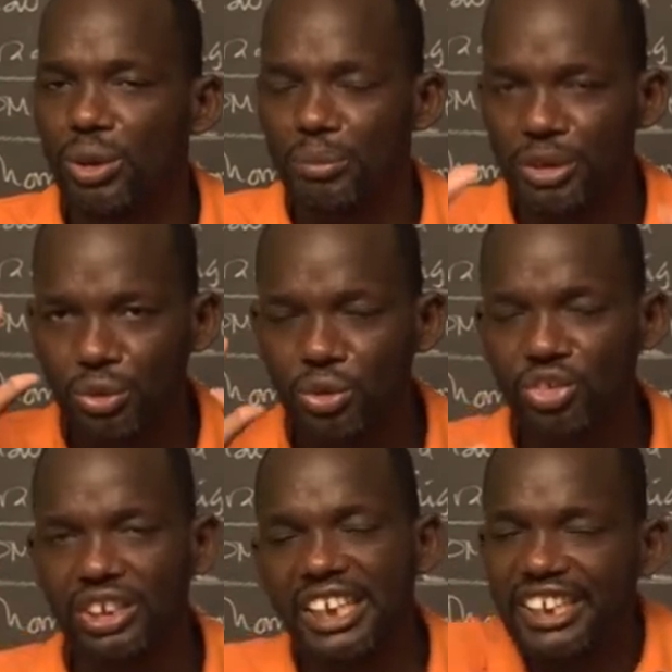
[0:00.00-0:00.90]
will be used
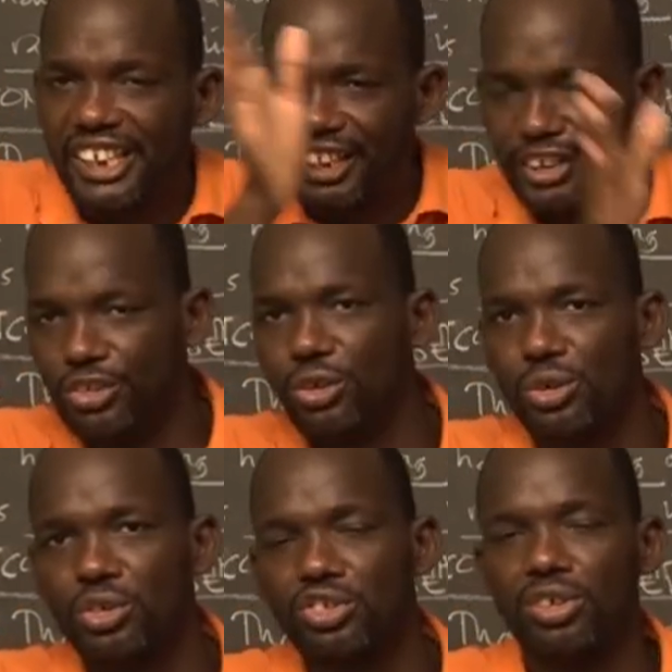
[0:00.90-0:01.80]
in the initial
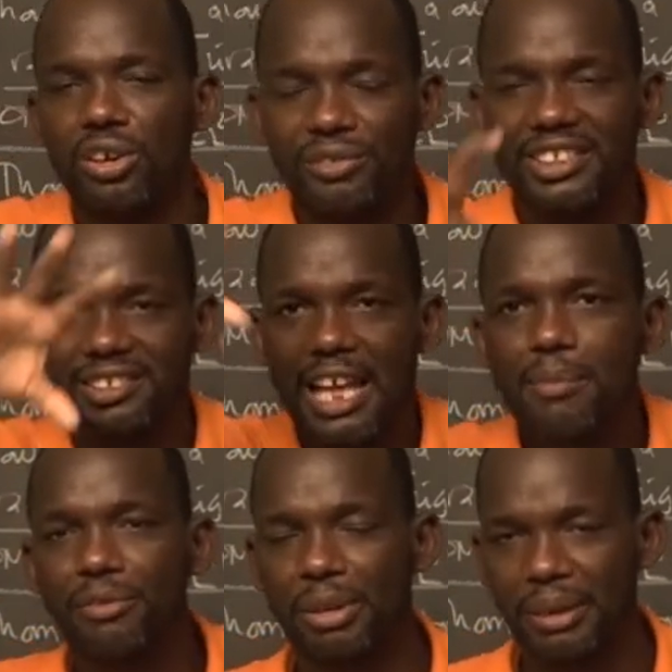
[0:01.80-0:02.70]
cost of the sum
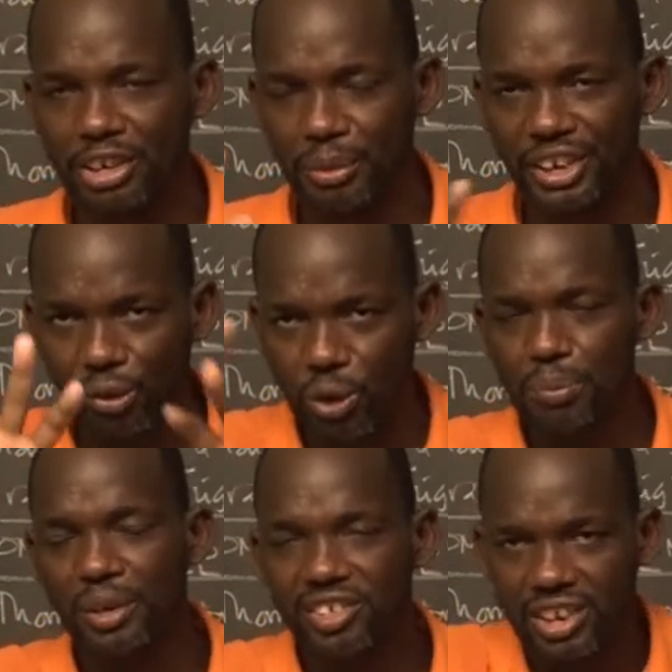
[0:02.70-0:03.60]
of the multimedia
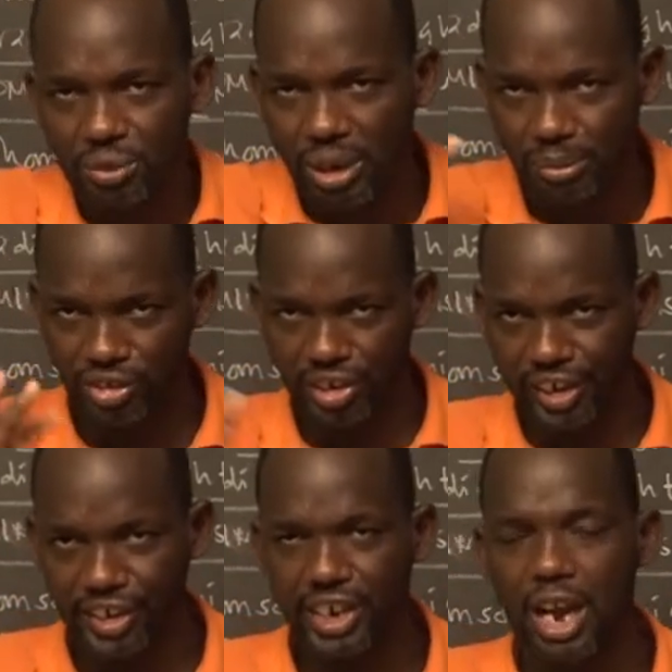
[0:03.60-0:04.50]
equipments that we are missing
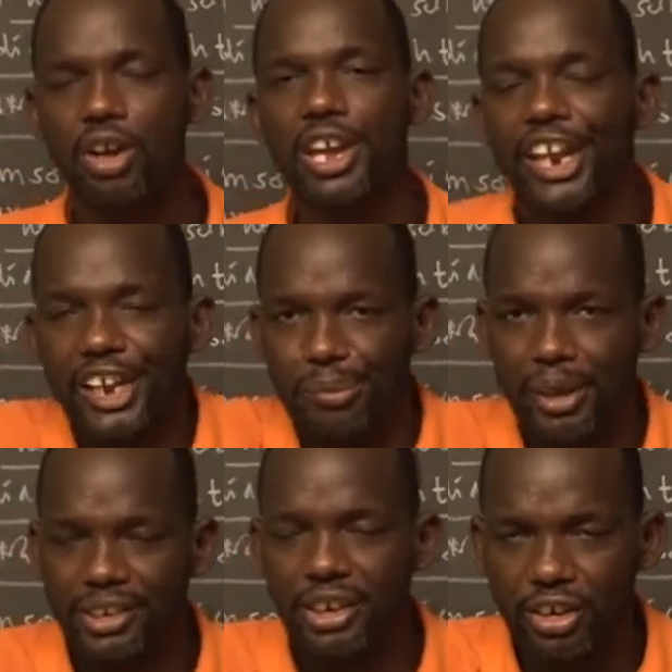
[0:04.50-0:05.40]
right now in,
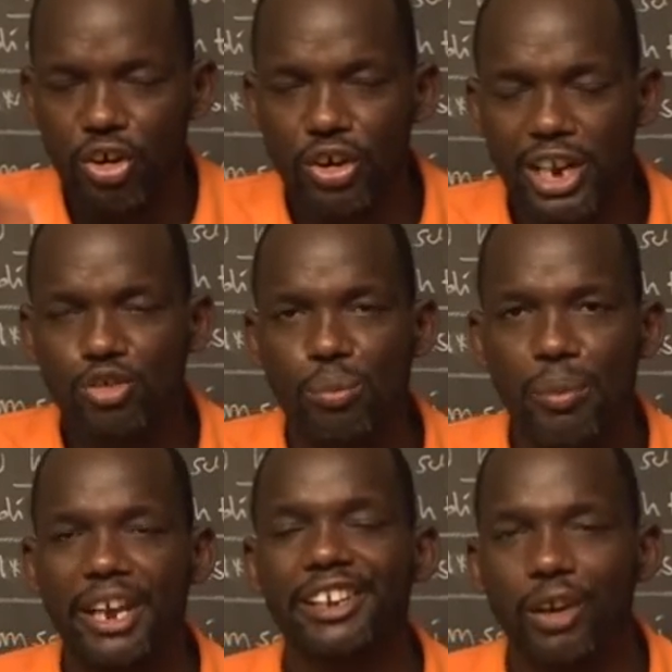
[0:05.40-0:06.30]
met, in order to
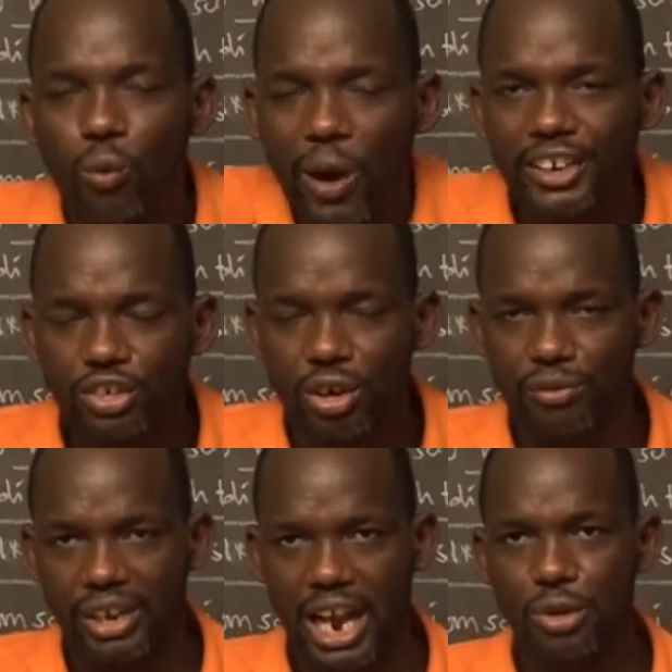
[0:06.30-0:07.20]
make the quality of
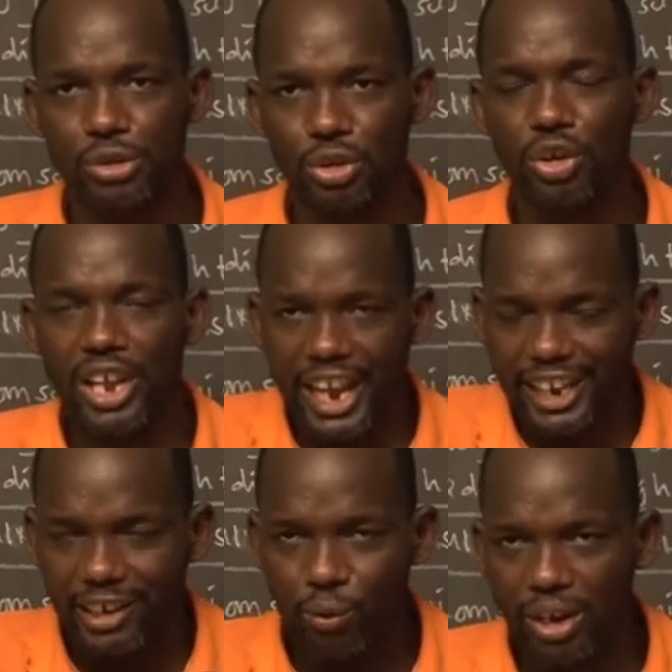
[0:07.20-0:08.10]
the audio and
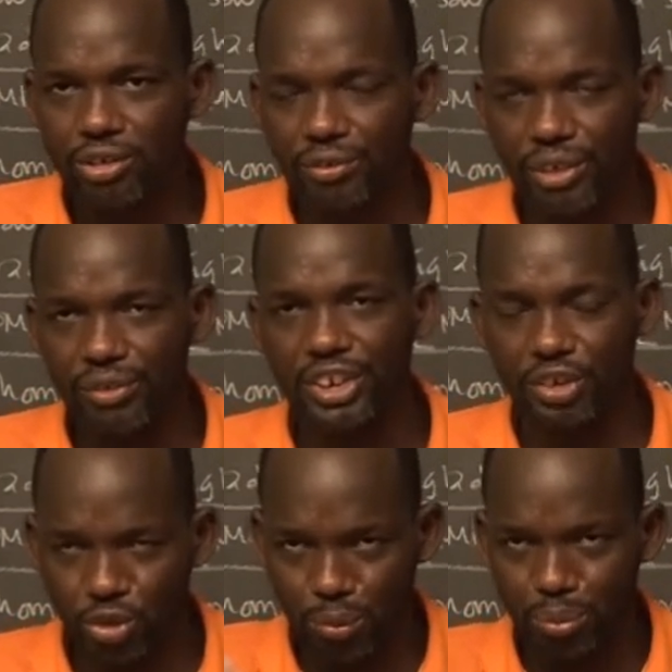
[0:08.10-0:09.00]
the quality of the
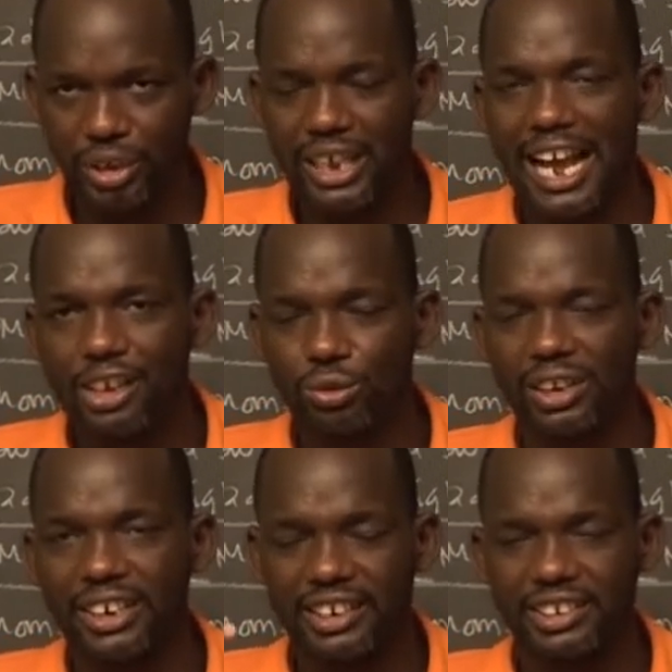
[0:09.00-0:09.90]
video to be actual
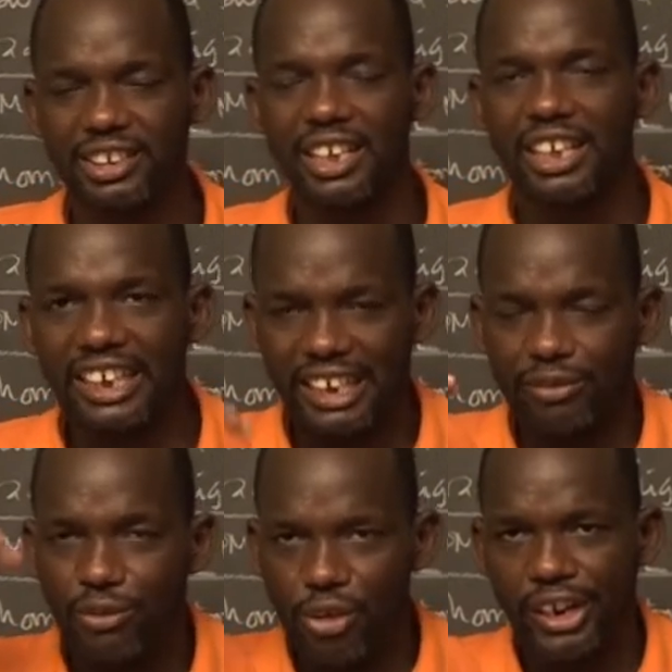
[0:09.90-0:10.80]
that in
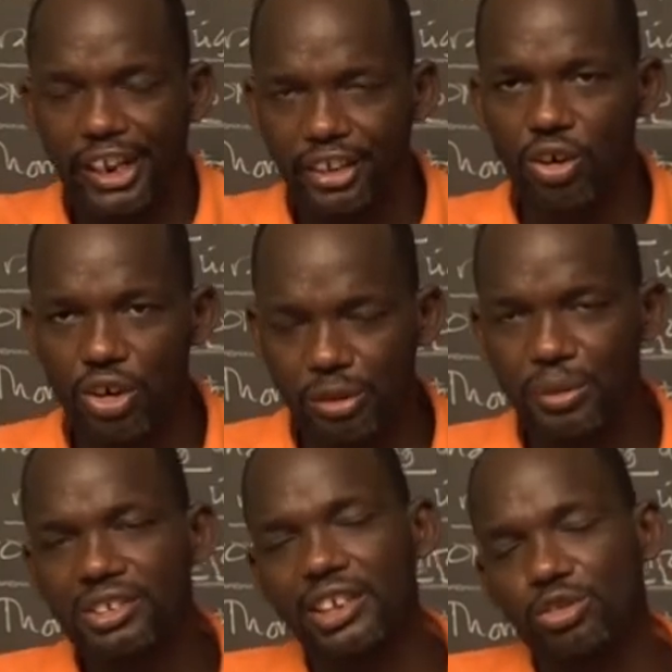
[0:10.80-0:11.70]
four K, or it
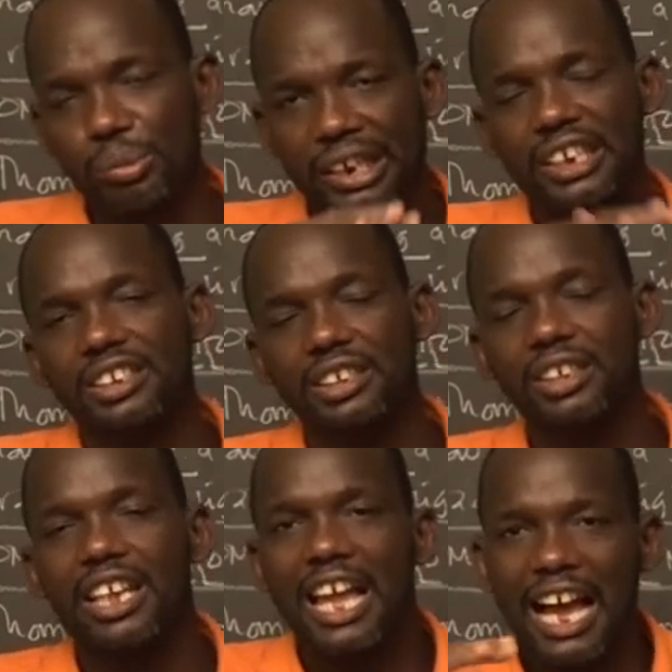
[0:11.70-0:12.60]
means that to make it in,
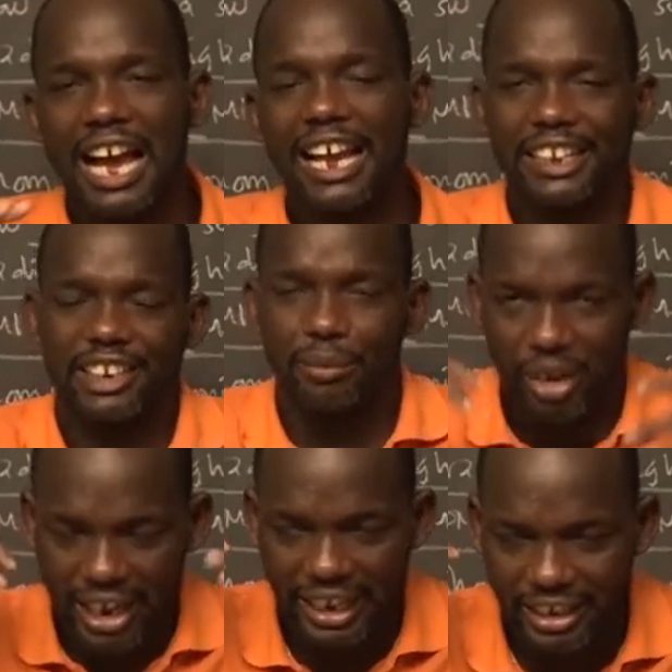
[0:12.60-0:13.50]
uh, in,
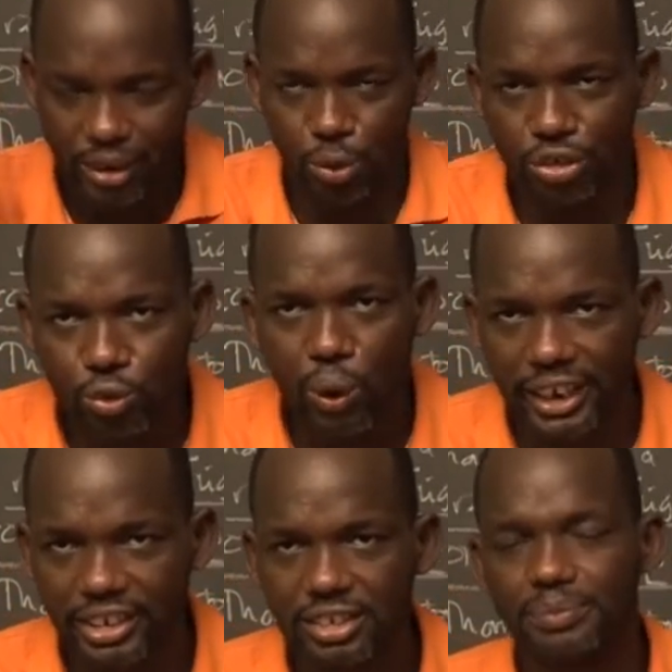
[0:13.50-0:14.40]
a, in a good
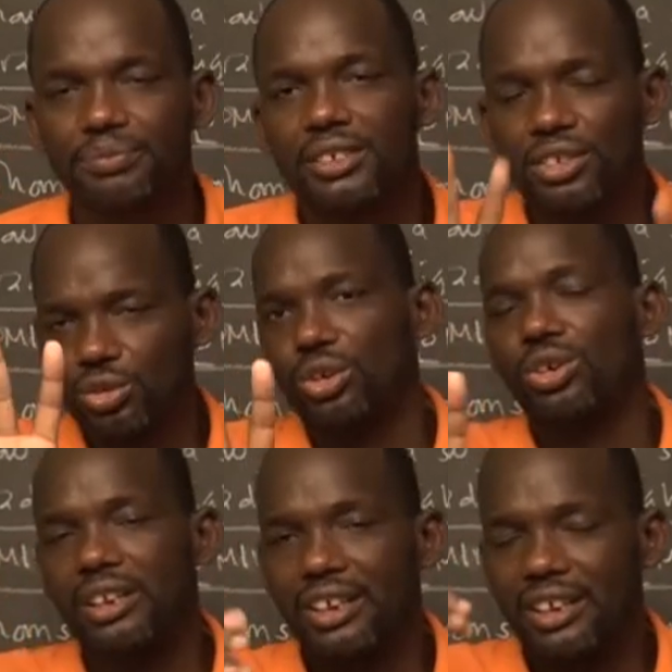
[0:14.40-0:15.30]
quality.
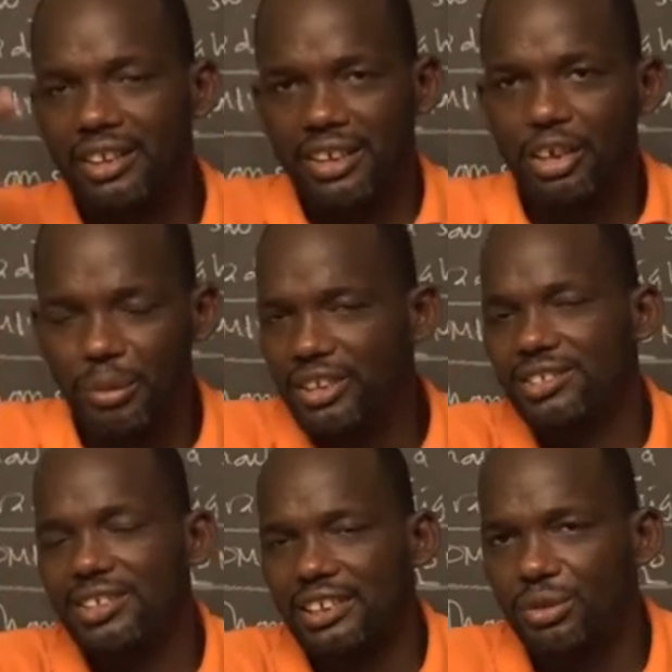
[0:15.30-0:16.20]
So it
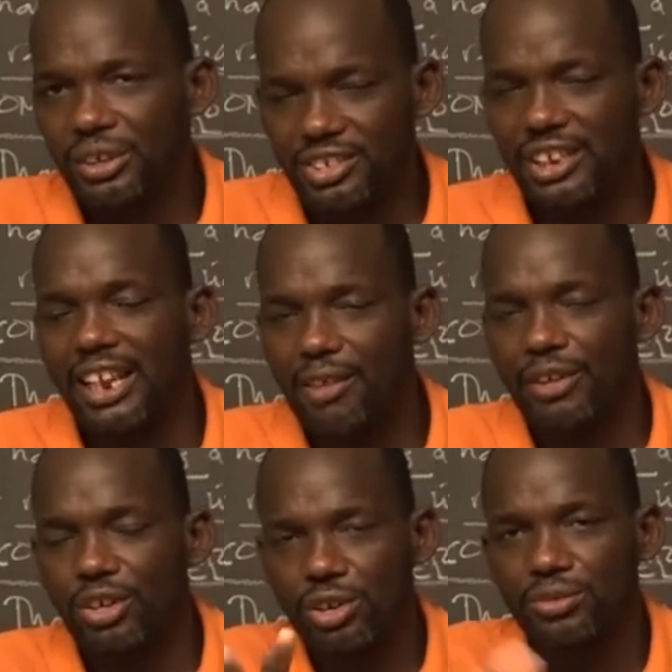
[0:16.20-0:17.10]
means that we still have a
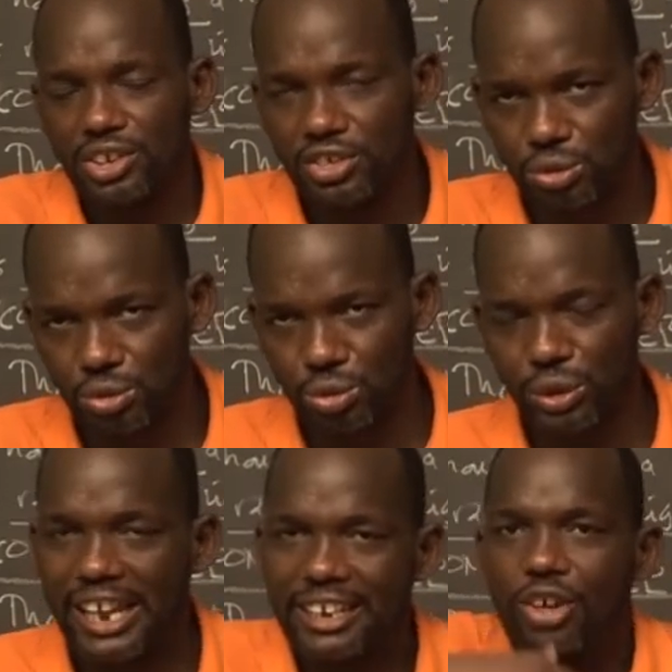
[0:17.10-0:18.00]
lot of things to do,
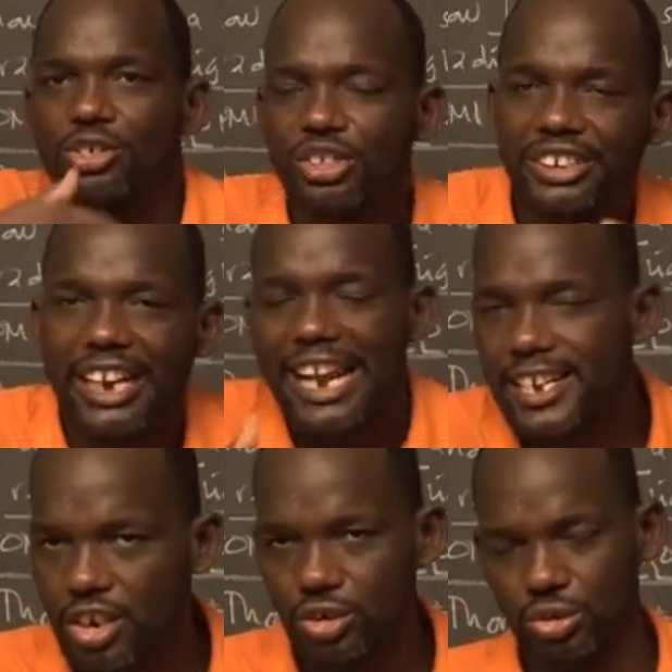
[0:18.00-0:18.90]
and also the
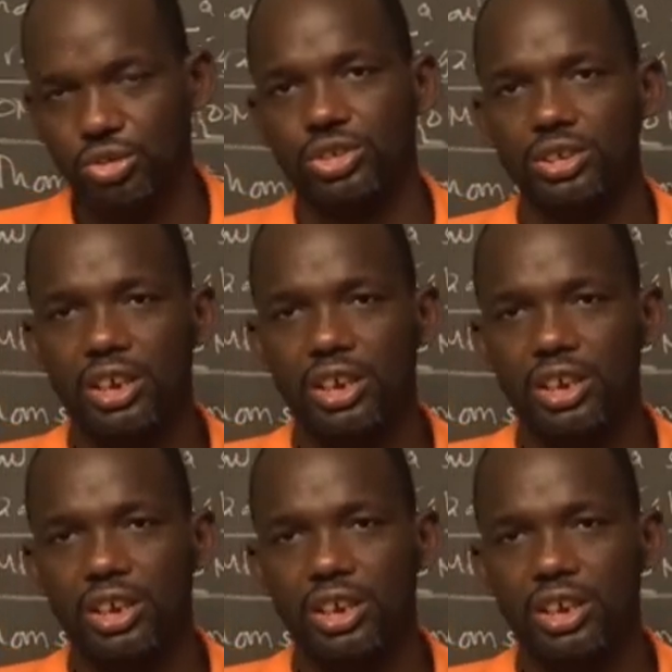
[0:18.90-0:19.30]
running cost.